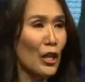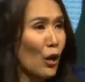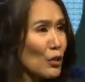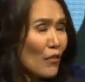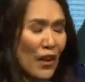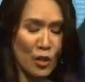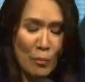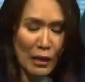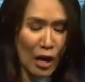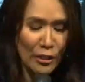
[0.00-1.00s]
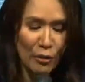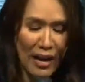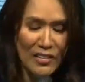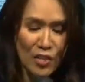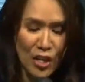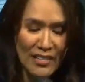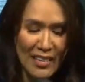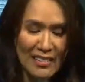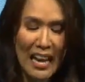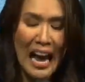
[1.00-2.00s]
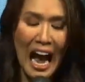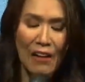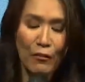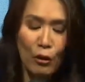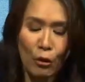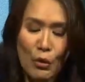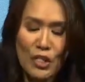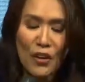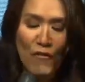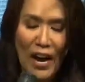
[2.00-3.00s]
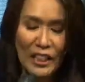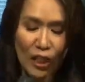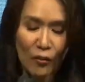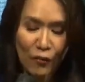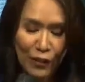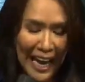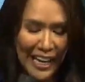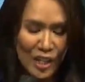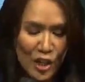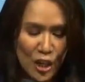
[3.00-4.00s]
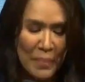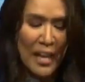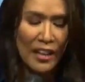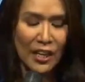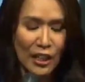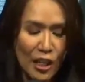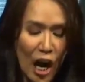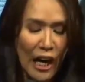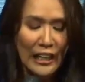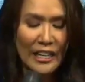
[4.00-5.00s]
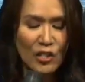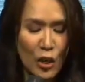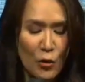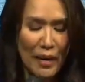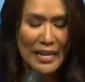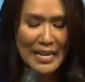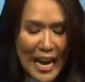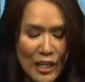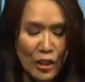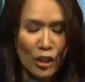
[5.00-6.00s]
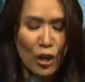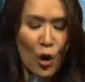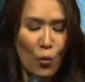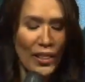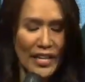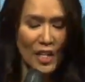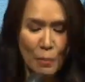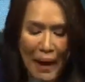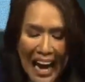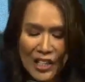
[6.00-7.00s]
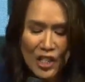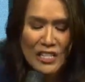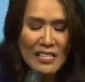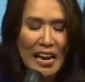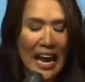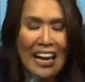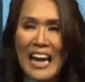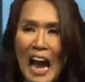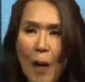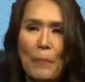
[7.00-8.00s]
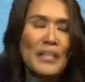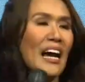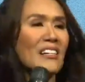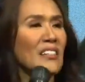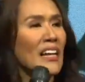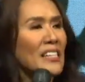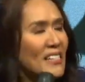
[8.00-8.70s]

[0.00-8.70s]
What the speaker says: Those of us who belong to Christ Jesus have crucified the flesh, the godless human nature with its passions and appetites and